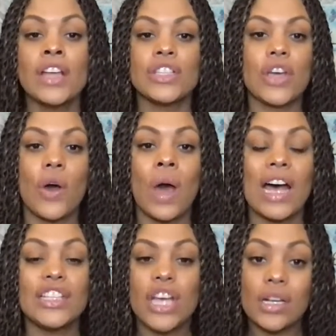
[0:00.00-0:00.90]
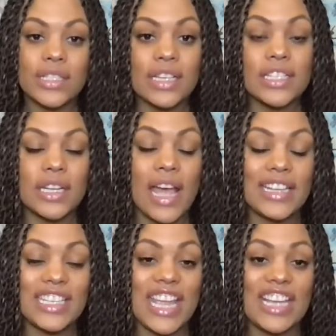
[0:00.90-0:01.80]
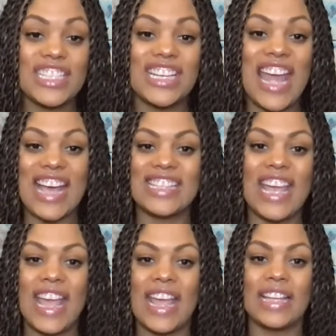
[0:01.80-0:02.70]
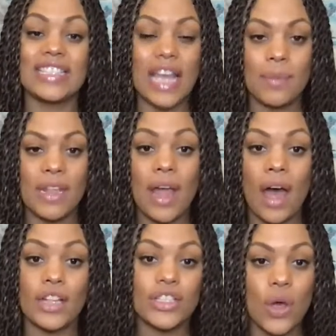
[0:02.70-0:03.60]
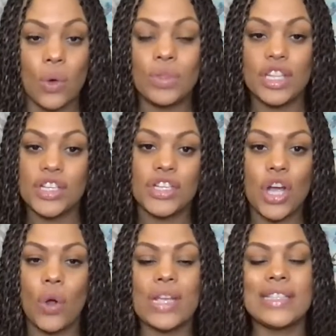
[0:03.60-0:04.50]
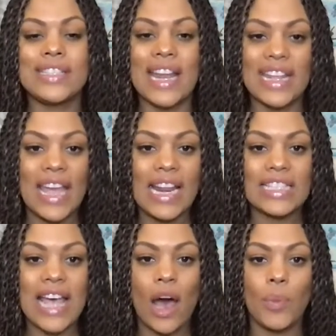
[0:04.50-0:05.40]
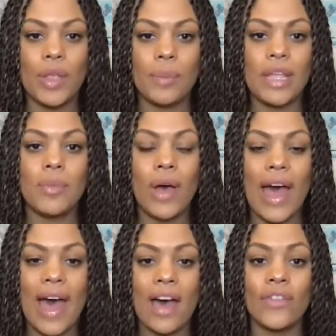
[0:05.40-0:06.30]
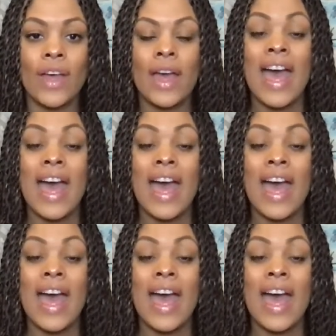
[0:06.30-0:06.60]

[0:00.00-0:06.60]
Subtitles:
So Adult Sex Education as a segment on its own, this show is dedicated to helping people have